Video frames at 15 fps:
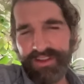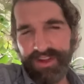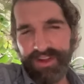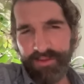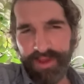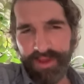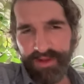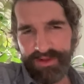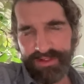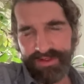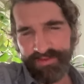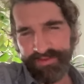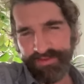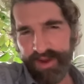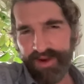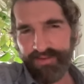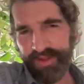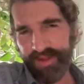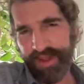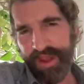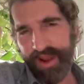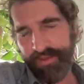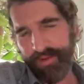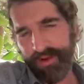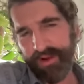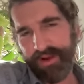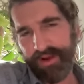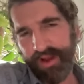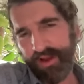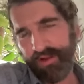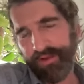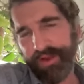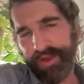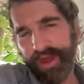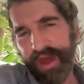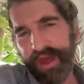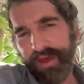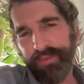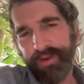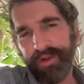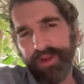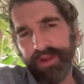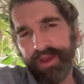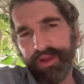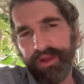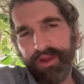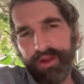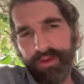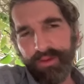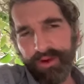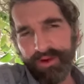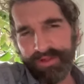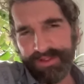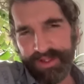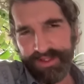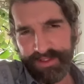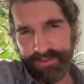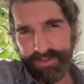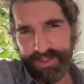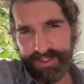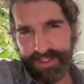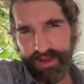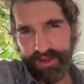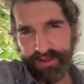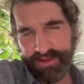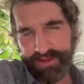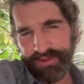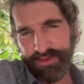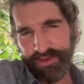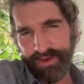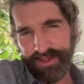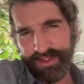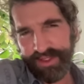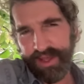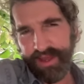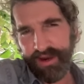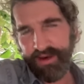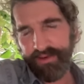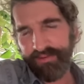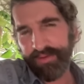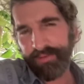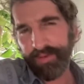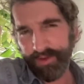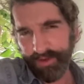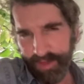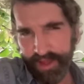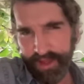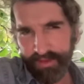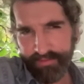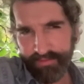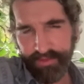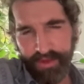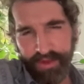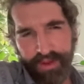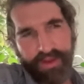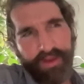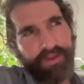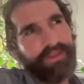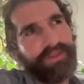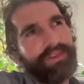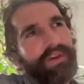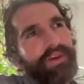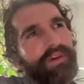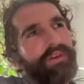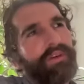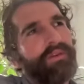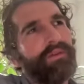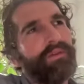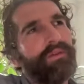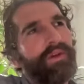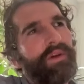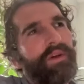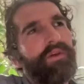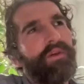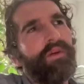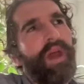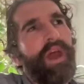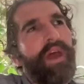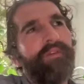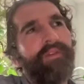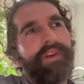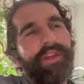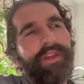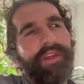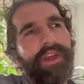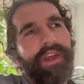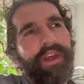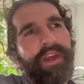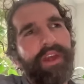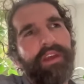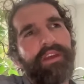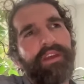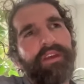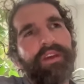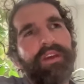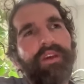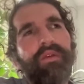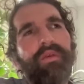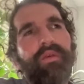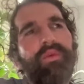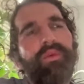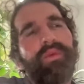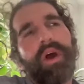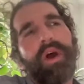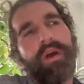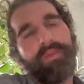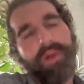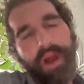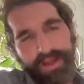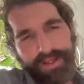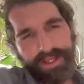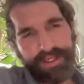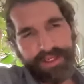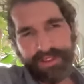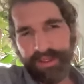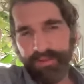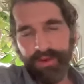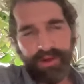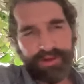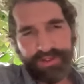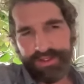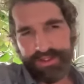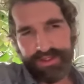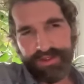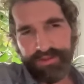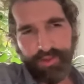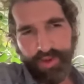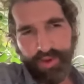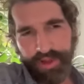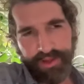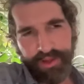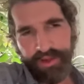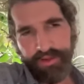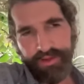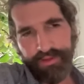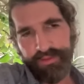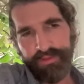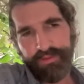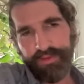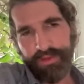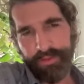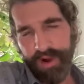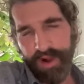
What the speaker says: Camille is in front of the camera. Not only that, but like, we're ostensibly telling stories that are from her life. So everything, our process, I'll just quickly go through the